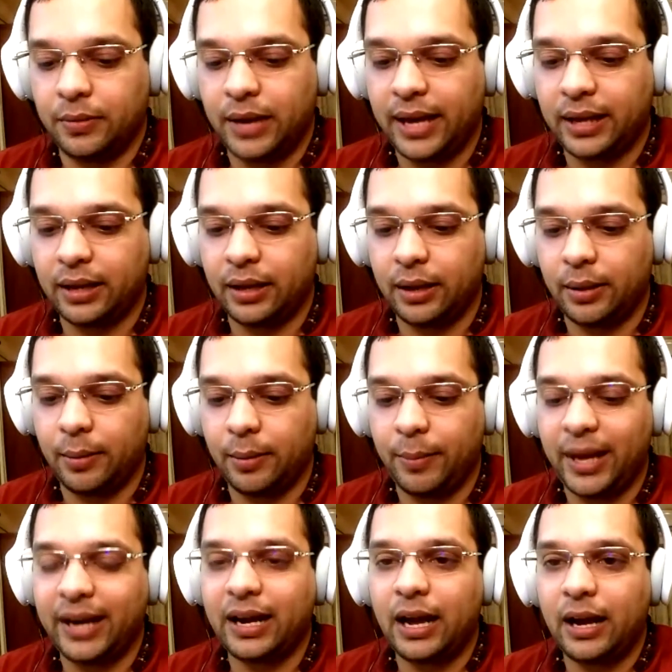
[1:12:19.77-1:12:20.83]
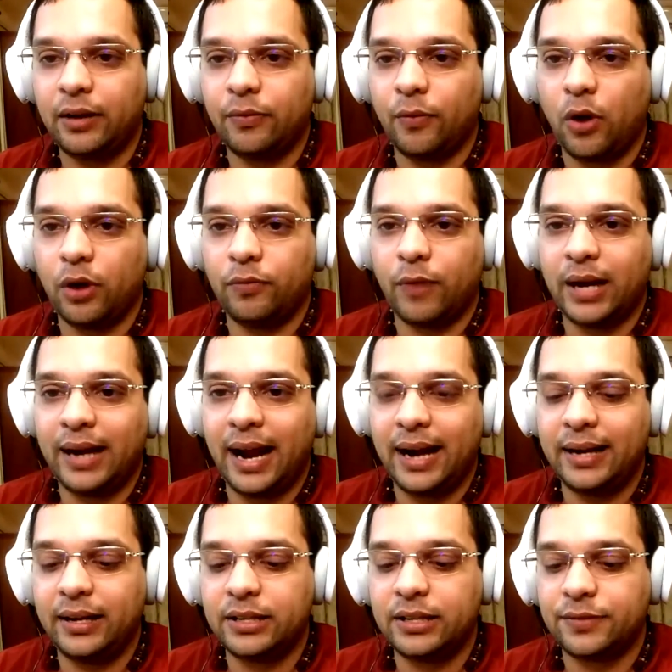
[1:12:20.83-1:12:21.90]
like America on one
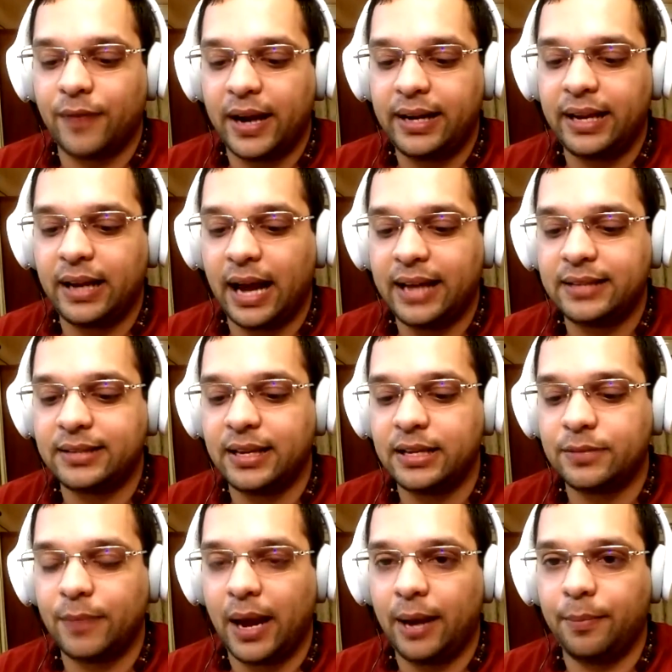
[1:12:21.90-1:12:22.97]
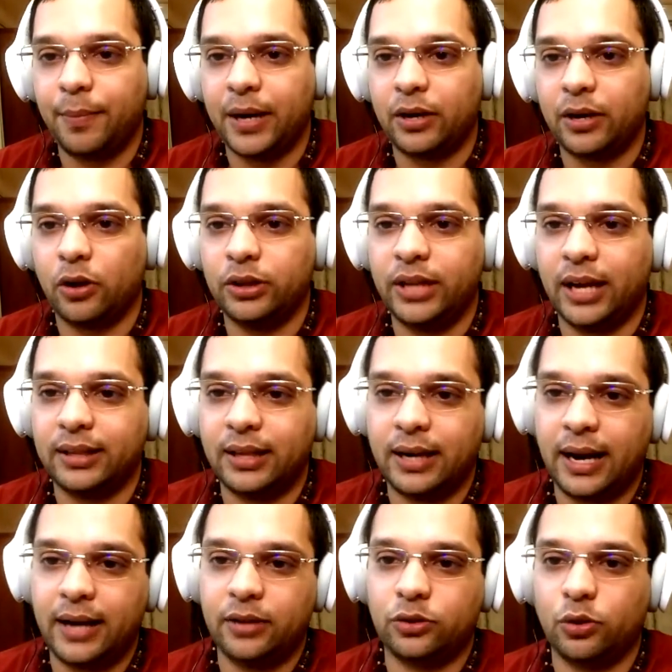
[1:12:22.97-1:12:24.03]
hand is fighting ISIS, but on the other
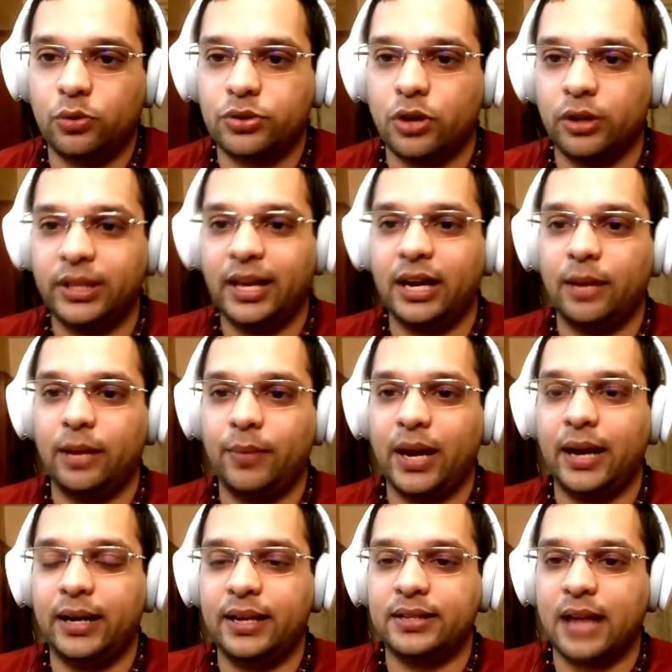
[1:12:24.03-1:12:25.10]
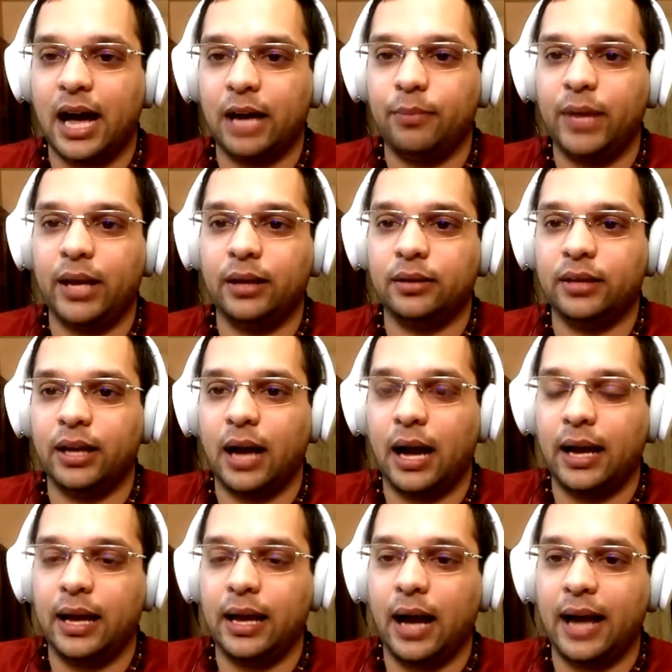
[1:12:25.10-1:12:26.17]
hand, through Saudi Arabia, it is arming the
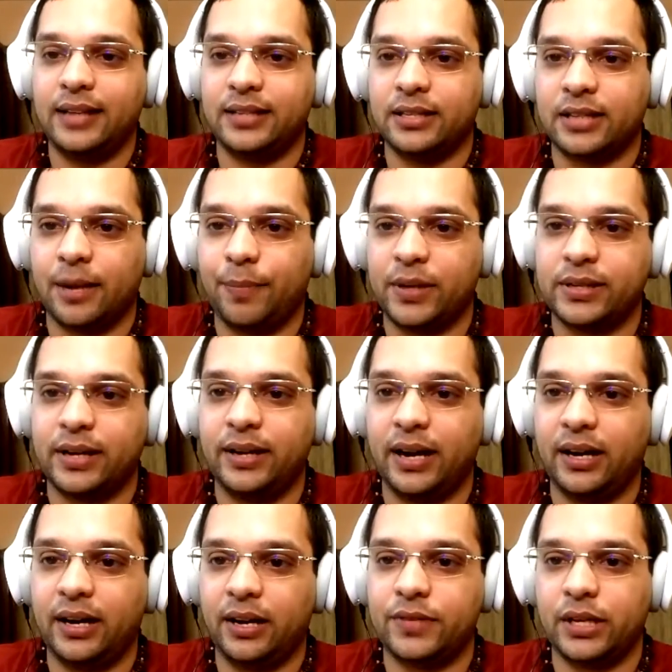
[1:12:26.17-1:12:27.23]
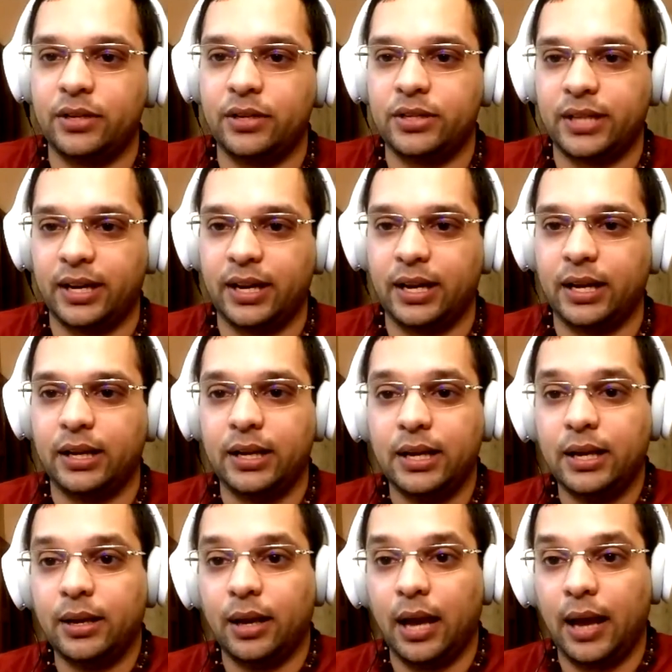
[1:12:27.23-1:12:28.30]
ISIS representatives in Syria
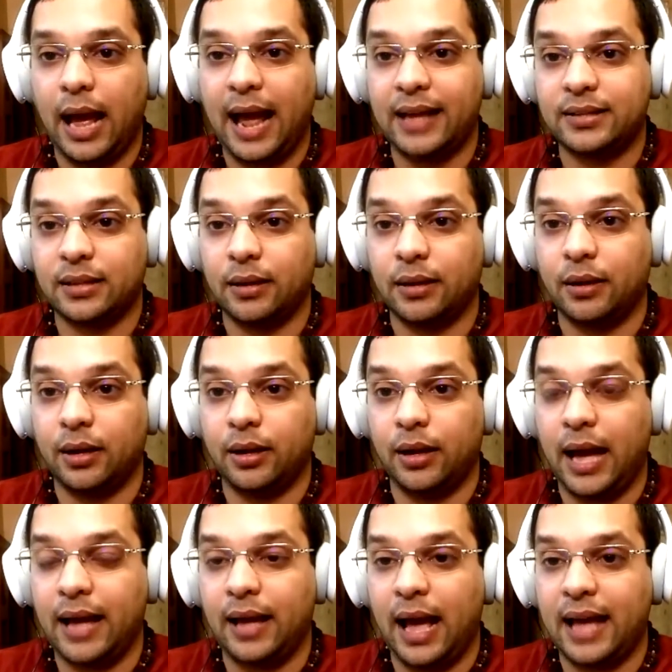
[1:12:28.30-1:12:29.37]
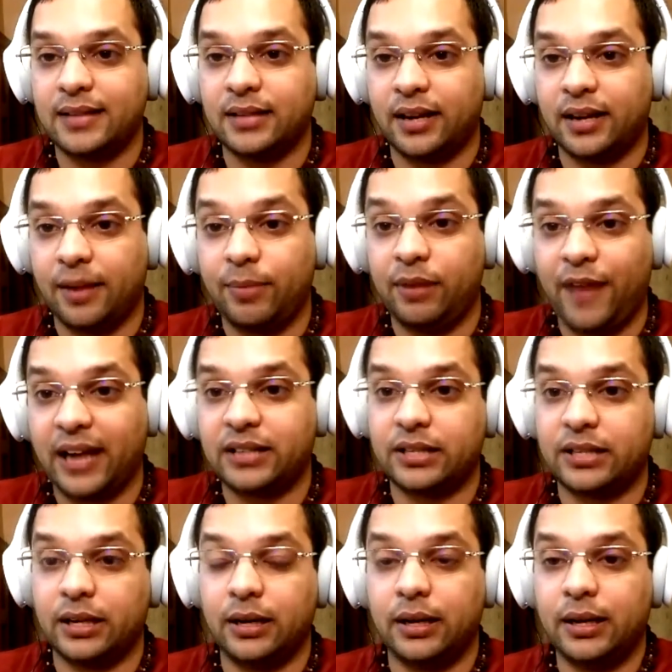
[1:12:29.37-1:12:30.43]
as a rebel
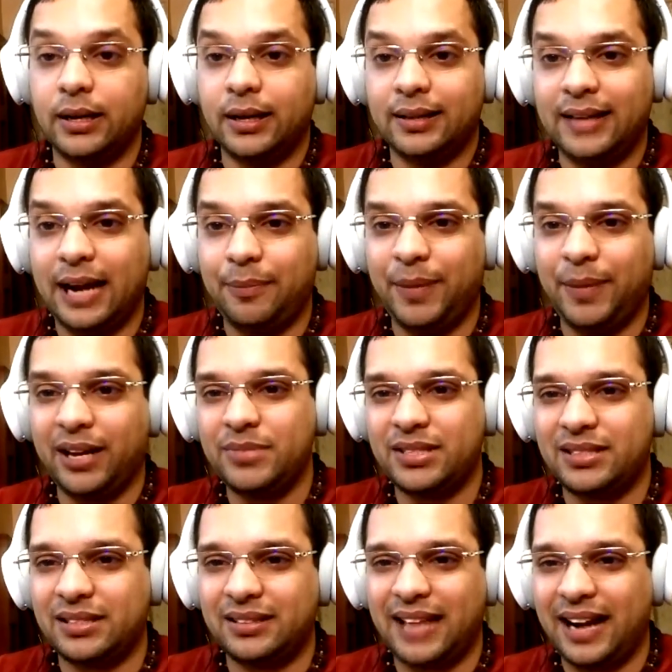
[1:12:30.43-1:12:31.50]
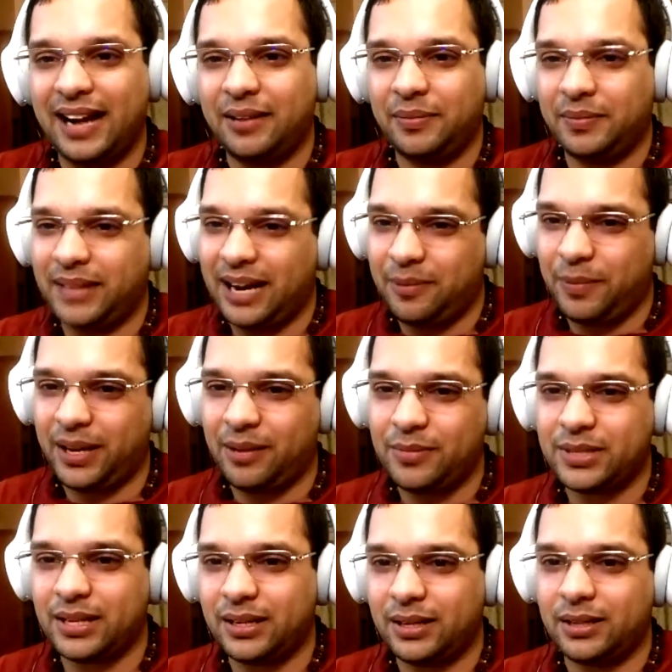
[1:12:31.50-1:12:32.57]
faction. That becomes
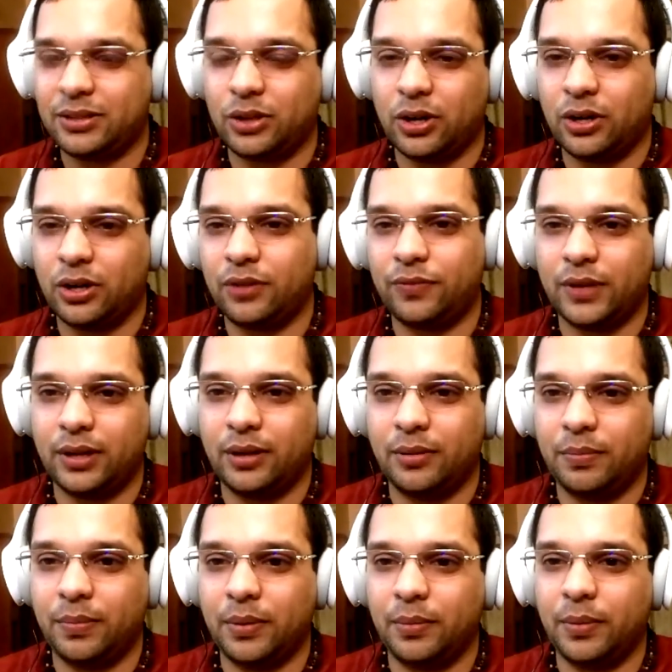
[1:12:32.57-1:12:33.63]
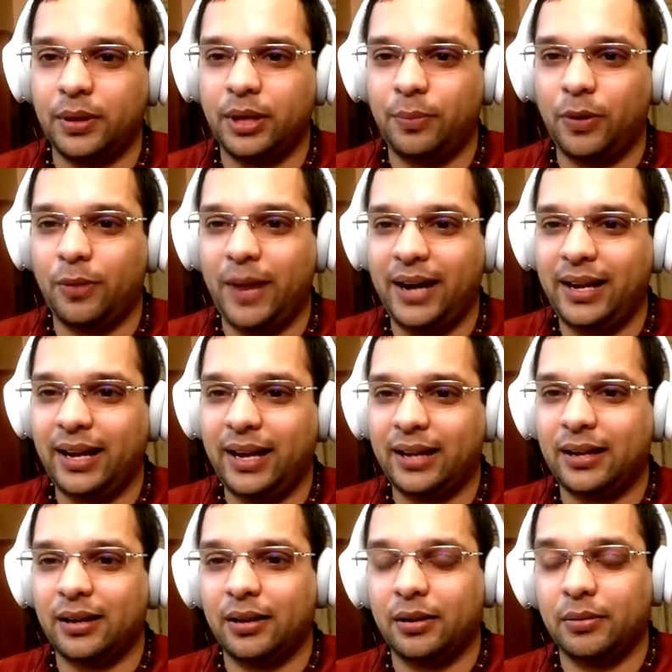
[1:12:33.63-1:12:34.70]
a sort of a
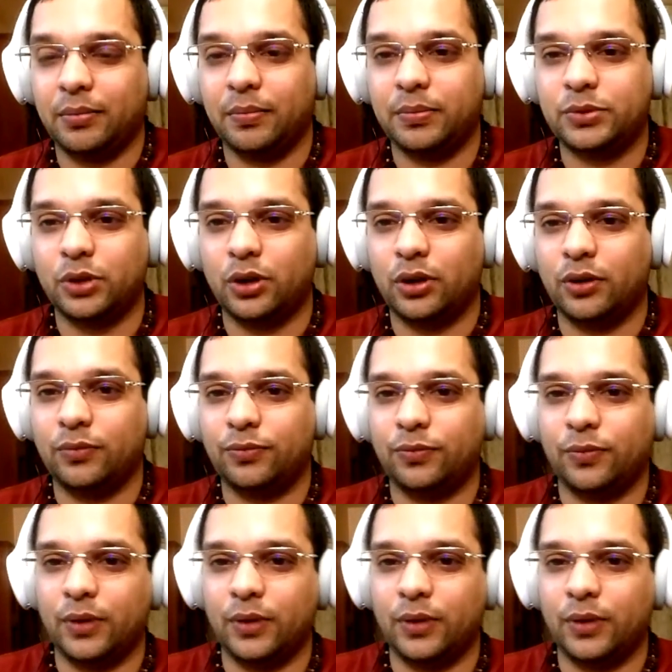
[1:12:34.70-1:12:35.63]
diplomatic sort of